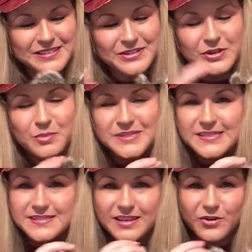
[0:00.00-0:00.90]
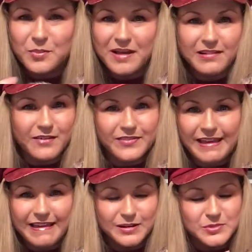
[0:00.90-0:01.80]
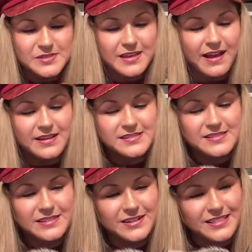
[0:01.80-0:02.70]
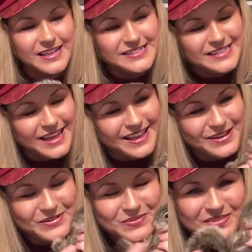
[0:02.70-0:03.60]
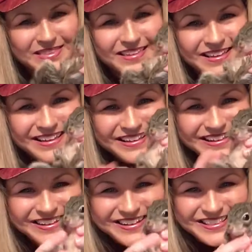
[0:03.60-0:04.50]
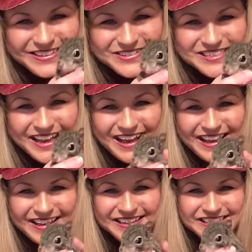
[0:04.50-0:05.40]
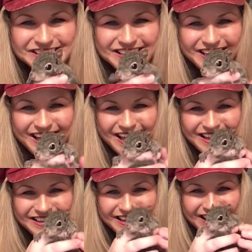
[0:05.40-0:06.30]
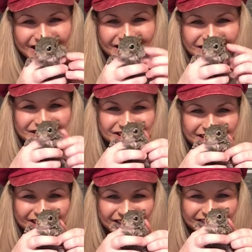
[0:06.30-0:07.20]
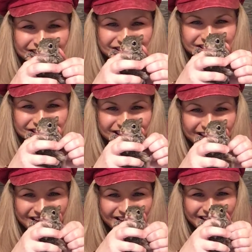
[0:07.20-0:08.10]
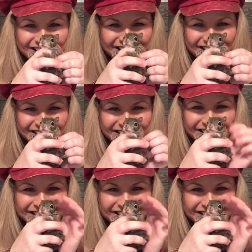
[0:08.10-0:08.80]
Mrs. Ingram, I love the animals, guys. Look at that tail. Look at those eyes. Say hi, guys. Say hi.